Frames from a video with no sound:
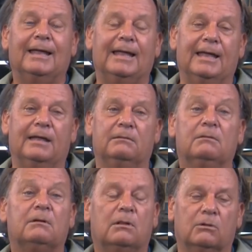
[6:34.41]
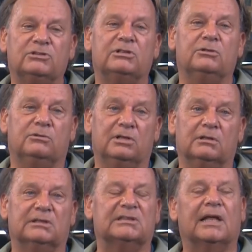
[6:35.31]
and close to
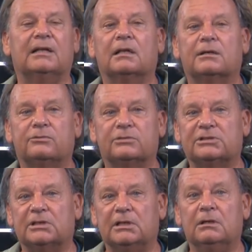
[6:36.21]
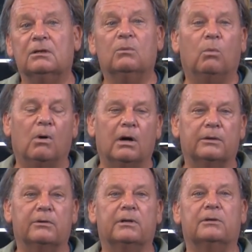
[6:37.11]
utilities like electricity,
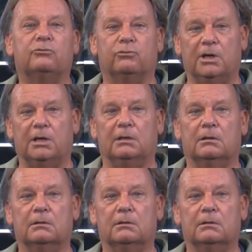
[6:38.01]
water, and a drain.